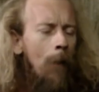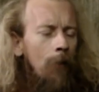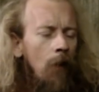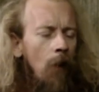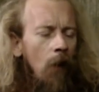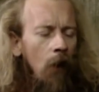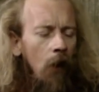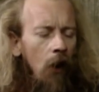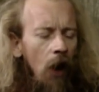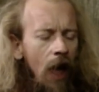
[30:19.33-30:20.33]

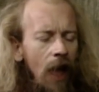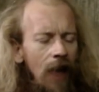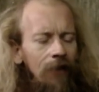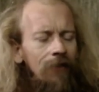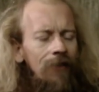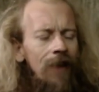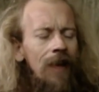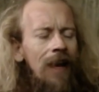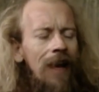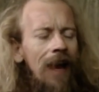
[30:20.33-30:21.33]
more. Sing
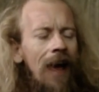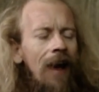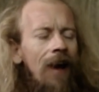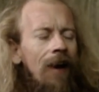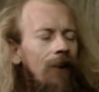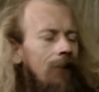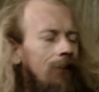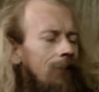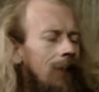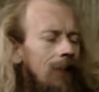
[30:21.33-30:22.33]
it
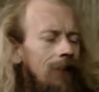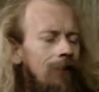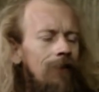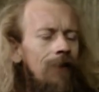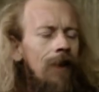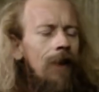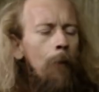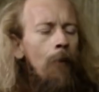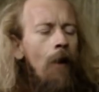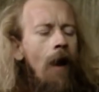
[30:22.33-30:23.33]
loud sing it
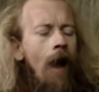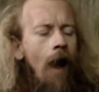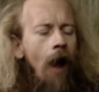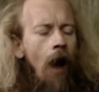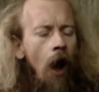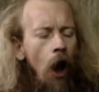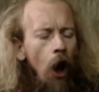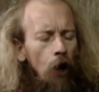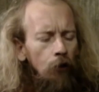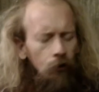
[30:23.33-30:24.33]

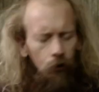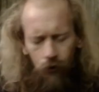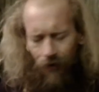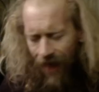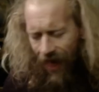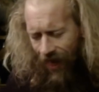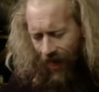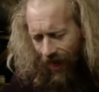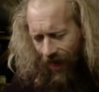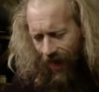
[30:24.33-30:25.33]
proud
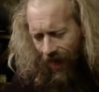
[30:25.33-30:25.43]
today.